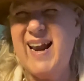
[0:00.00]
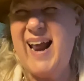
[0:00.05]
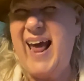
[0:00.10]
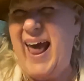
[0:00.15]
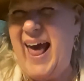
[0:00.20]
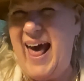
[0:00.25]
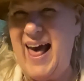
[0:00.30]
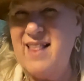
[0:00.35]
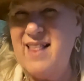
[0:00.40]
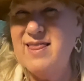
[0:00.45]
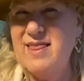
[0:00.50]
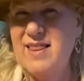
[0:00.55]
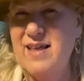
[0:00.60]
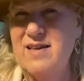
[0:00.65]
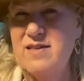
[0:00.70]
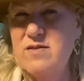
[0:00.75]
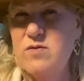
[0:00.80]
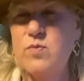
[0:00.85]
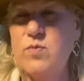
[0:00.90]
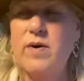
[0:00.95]
I had
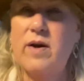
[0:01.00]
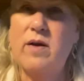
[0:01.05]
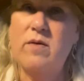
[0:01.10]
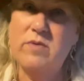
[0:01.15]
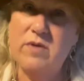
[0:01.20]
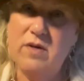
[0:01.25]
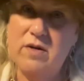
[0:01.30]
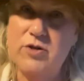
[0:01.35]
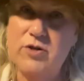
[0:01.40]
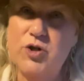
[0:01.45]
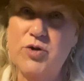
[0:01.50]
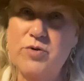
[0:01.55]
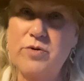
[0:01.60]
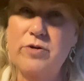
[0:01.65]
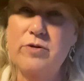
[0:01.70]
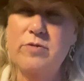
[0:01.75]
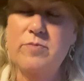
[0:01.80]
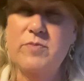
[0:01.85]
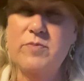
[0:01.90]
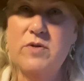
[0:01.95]
this when I was on
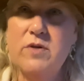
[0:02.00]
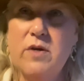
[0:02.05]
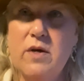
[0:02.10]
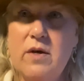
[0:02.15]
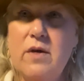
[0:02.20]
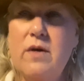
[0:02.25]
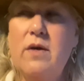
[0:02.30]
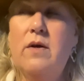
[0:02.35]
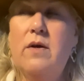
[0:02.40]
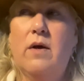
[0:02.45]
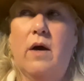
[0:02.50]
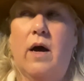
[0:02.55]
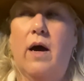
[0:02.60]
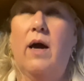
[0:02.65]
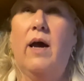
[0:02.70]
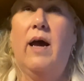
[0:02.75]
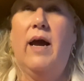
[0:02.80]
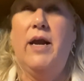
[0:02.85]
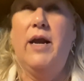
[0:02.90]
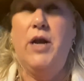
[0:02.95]
shrooms,
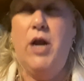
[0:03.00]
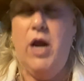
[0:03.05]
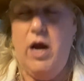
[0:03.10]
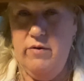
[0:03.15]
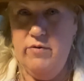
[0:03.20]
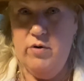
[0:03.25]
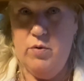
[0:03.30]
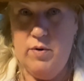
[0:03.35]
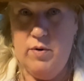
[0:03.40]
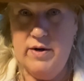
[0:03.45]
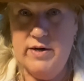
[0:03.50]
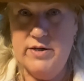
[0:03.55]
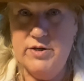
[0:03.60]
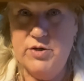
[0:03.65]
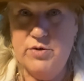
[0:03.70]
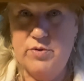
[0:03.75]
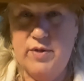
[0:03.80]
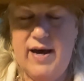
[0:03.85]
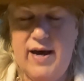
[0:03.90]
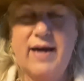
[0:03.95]
I never want to
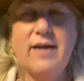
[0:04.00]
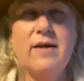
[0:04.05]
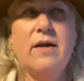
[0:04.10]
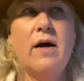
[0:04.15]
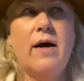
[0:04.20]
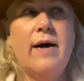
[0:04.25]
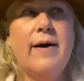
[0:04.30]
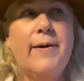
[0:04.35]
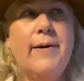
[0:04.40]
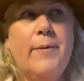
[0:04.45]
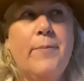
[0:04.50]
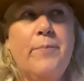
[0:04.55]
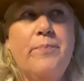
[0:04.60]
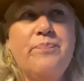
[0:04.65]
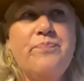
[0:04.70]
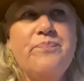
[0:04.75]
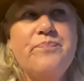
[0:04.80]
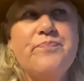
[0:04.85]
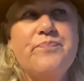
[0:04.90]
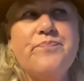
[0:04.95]
do that. Um,
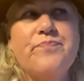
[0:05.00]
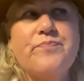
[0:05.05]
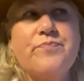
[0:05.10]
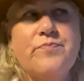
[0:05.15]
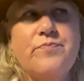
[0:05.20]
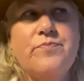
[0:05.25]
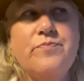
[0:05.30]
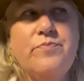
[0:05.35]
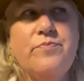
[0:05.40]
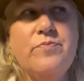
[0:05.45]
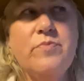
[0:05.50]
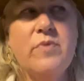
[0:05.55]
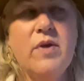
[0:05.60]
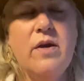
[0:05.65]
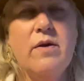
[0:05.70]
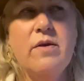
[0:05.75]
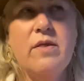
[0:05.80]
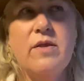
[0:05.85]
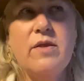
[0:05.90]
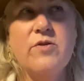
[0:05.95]

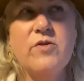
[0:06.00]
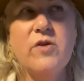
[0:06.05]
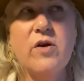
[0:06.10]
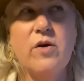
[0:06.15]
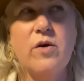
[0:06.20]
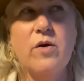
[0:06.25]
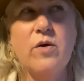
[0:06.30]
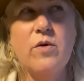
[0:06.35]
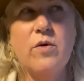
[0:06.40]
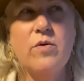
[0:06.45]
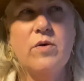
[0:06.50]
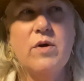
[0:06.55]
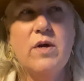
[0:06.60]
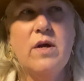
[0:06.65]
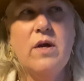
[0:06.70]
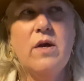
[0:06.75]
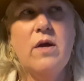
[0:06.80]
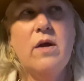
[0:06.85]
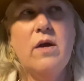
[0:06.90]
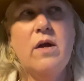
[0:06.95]
so
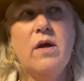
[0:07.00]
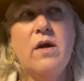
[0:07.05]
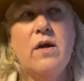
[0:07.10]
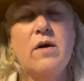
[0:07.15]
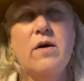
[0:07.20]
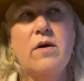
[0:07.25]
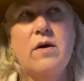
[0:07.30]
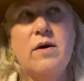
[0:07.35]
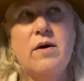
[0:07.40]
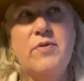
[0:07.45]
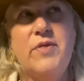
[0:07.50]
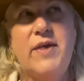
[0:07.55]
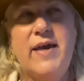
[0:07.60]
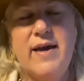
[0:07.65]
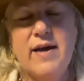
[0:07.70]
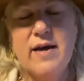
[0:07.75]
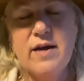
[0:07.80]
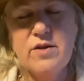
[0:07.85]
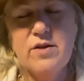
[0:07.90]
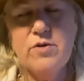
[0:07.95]

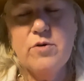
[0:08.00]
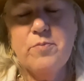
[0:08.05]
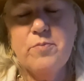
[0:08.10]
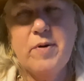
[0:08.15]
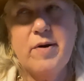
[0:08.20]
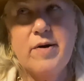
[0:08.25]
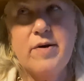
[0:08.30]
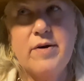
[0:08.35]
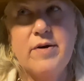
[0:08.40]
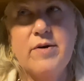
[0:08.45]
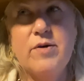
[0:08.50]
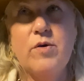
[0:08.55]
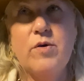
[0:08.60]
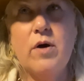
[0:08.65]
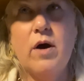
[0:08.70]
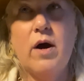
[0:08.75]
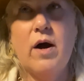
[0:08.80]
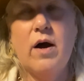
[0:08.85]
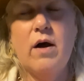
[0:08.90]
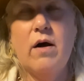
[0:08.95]
the other part
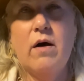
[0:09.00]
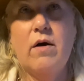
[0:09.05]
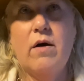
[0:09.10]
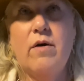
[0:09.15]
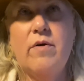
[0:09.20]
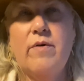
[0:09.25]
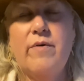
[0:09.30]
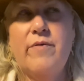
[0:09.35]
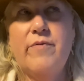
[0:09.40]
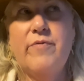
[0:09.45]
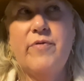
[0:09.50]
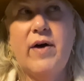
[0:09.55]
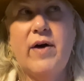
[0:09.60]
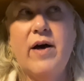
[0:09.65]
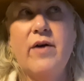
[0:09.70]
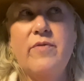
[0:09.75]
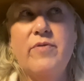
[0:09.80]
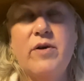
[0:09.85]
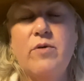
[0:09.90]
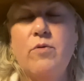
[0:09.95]
of
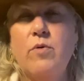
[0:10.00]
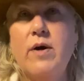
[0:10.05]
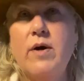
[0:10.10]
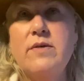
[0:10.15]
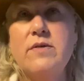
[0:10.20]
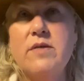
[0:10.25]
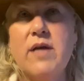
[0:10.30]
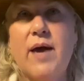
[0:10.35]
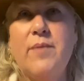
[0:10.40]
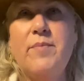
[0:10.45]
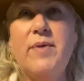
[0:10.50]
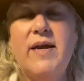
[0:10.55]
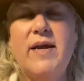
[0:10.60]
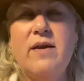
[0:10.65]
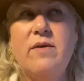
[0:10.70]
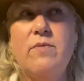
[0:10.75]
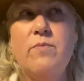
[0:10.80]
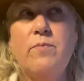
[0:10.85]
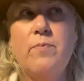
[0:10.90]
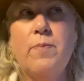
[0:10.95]
of it was I
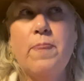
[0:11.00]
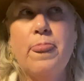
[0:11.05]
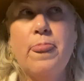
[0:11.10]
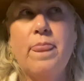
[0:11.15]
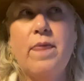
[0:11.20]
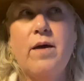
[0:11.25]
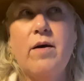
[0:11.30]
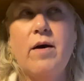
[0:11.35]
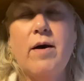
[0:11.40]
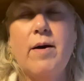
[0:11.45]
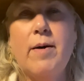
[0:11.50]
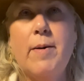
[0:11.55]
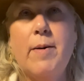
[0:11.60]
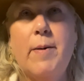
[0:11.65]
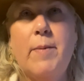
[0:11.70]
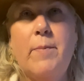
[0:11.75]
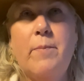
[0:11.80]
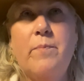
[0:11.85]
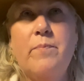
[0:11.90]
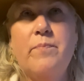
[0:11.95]
mean
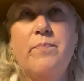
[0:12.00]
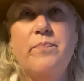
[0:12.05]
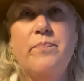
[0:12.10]
um